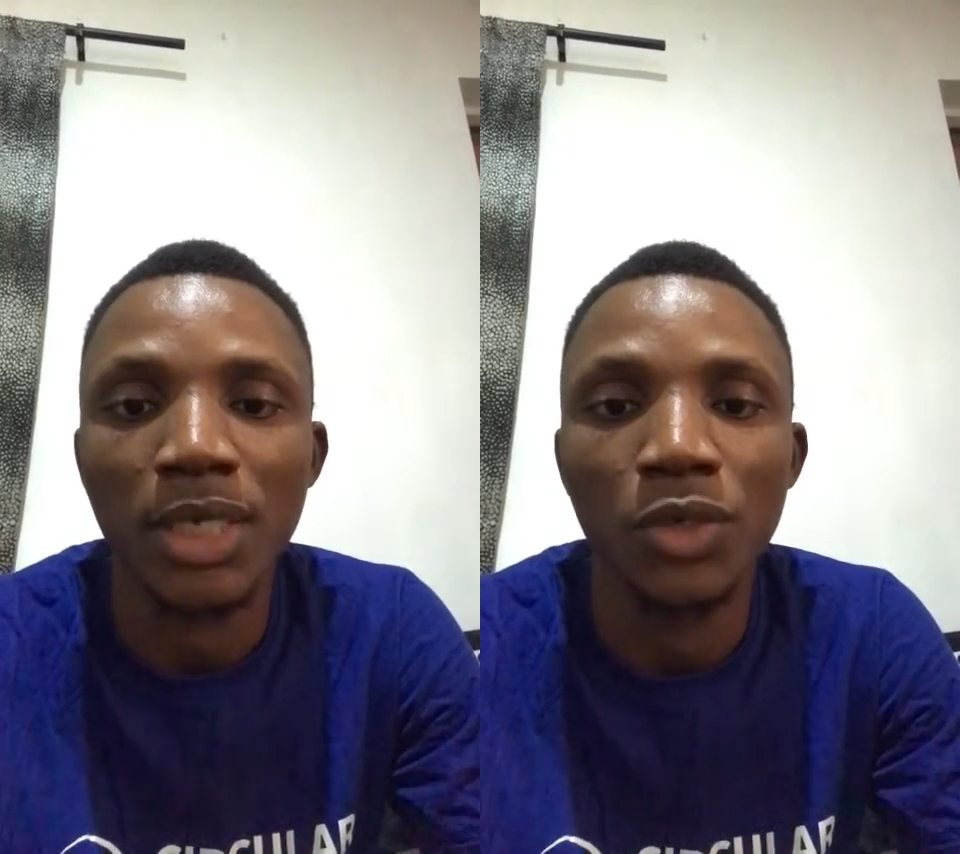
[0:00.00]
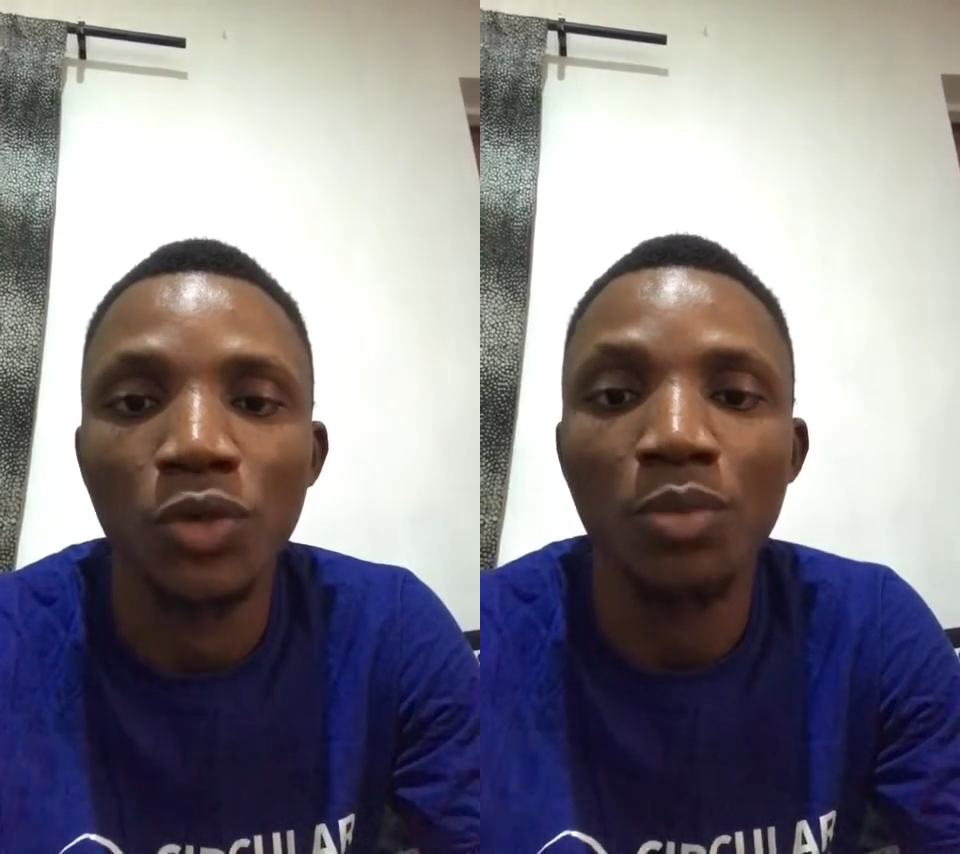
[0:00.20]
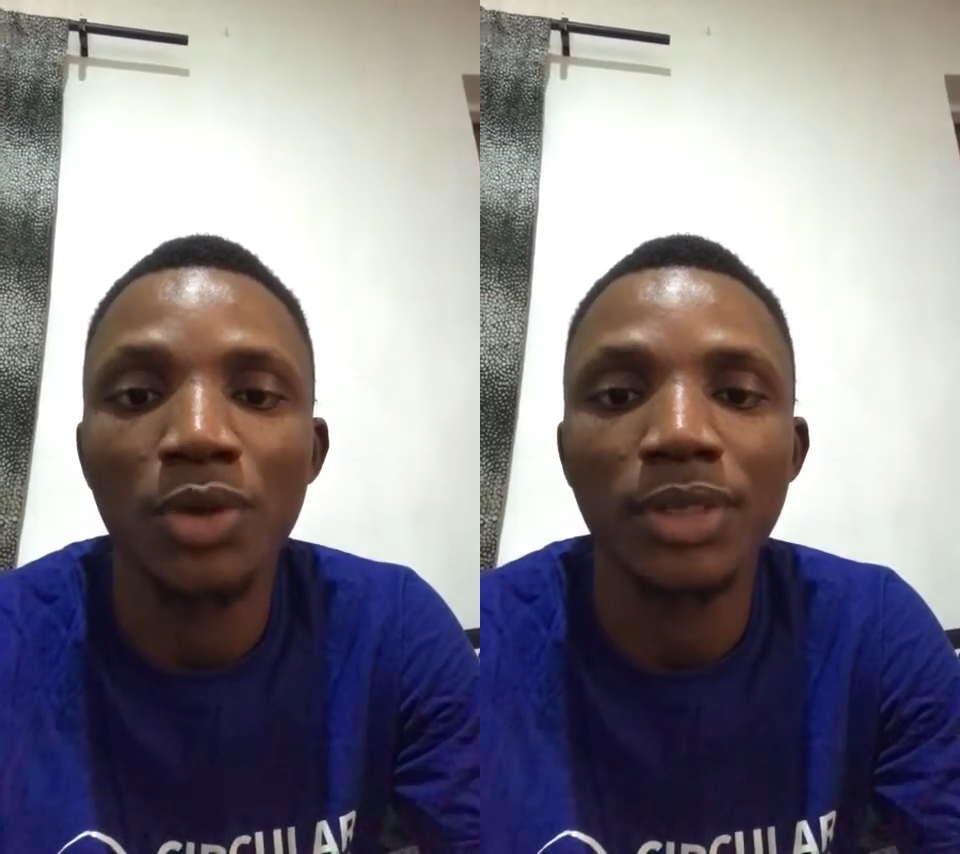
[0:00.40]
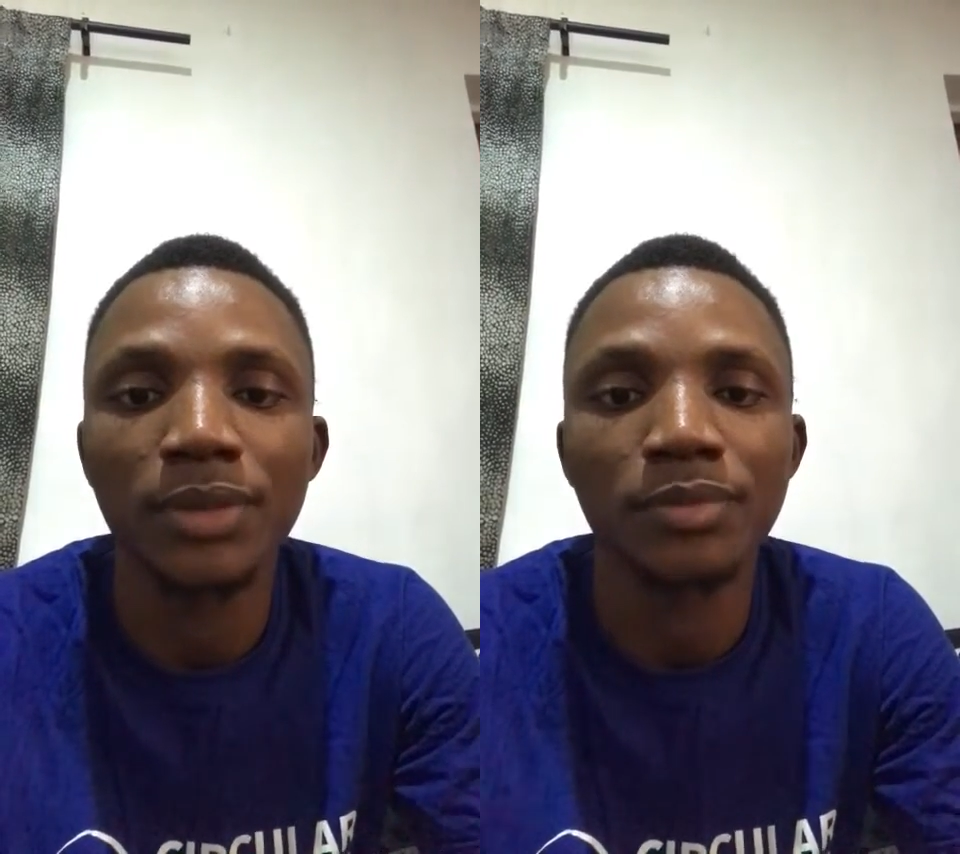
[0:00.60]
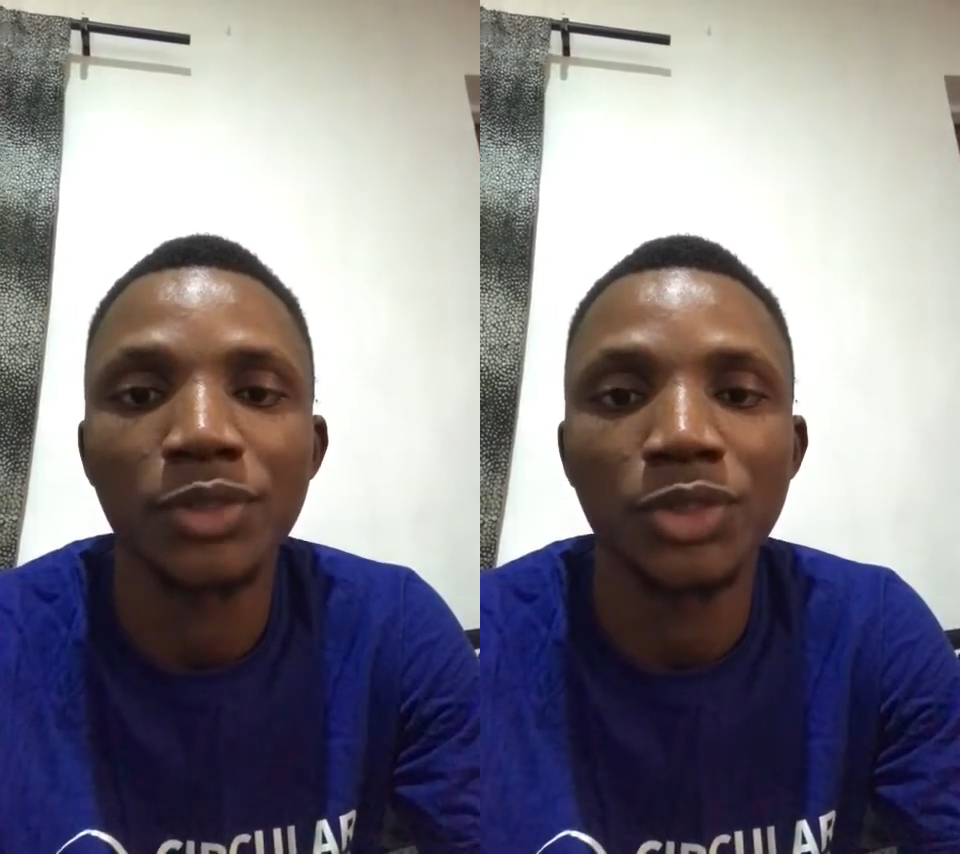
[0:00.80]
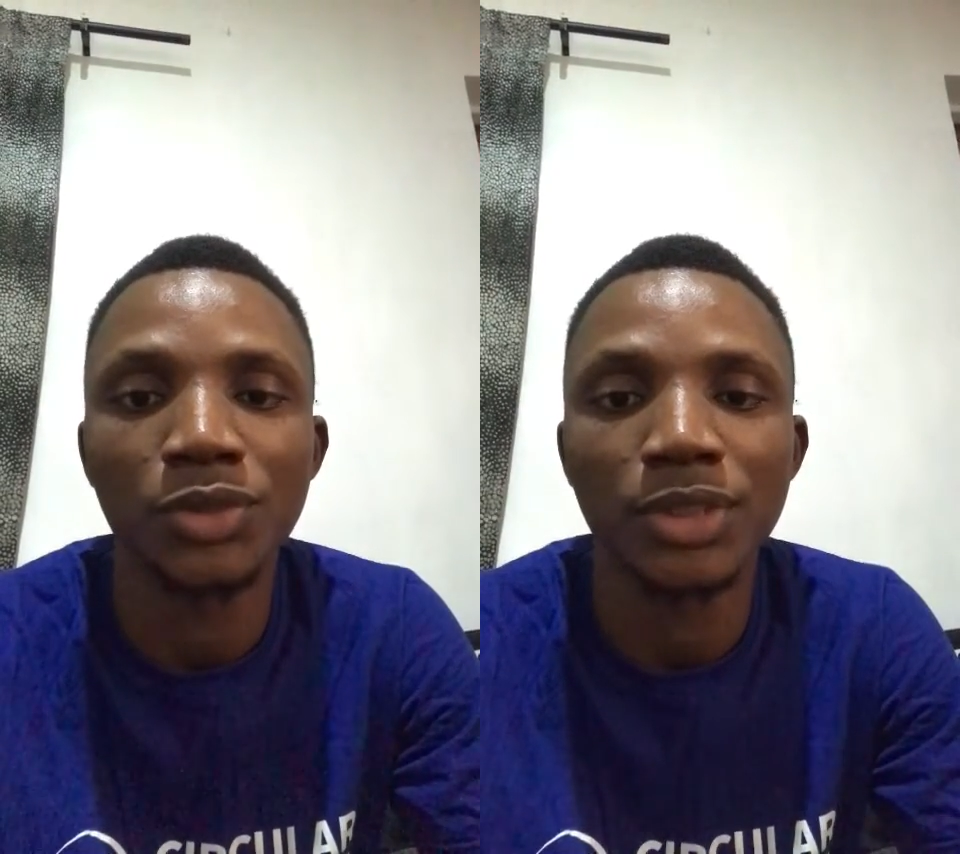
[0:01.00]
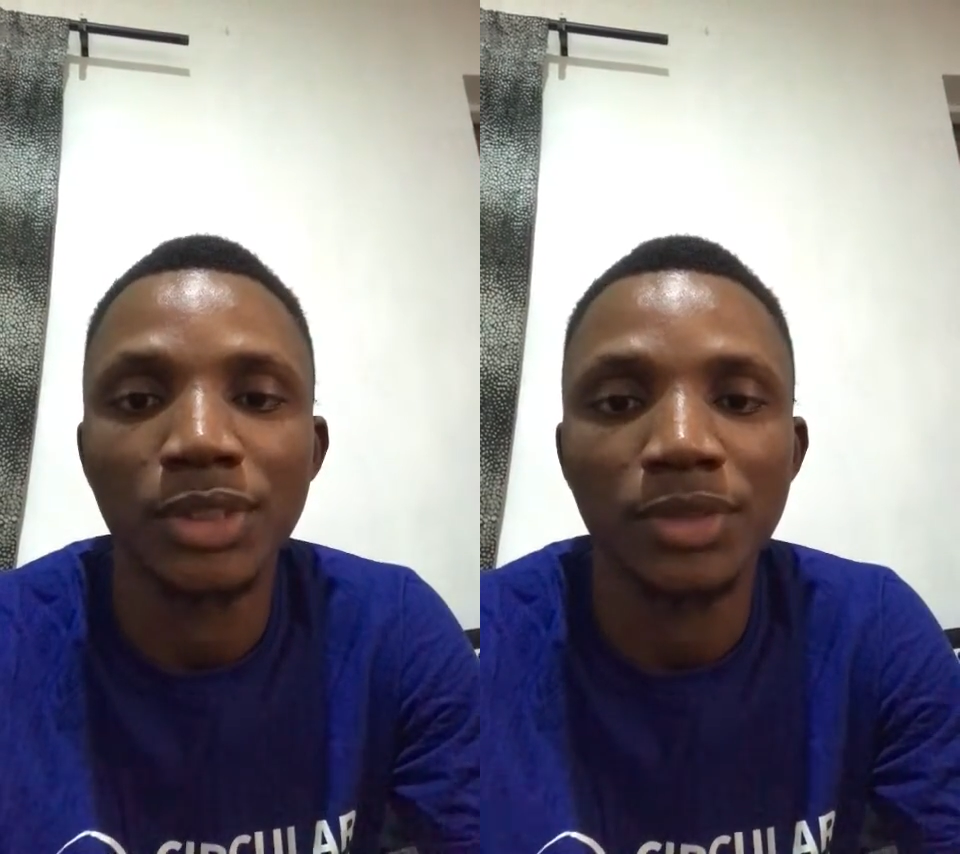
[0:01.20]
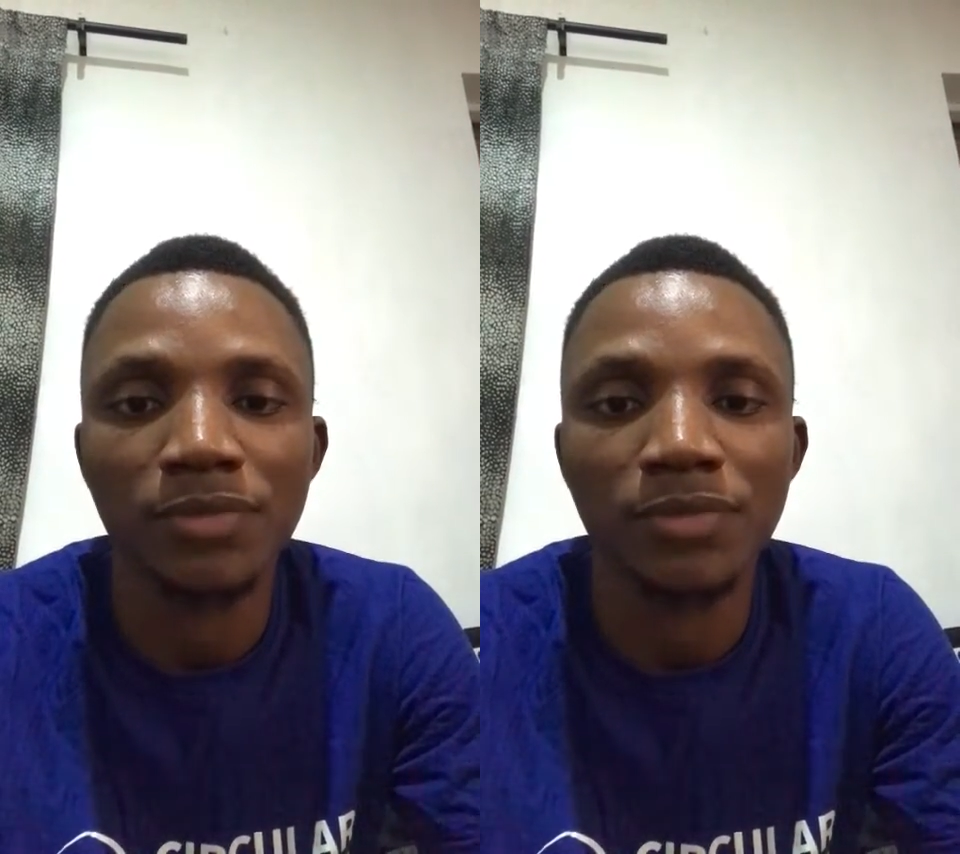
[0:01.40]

nobody uses.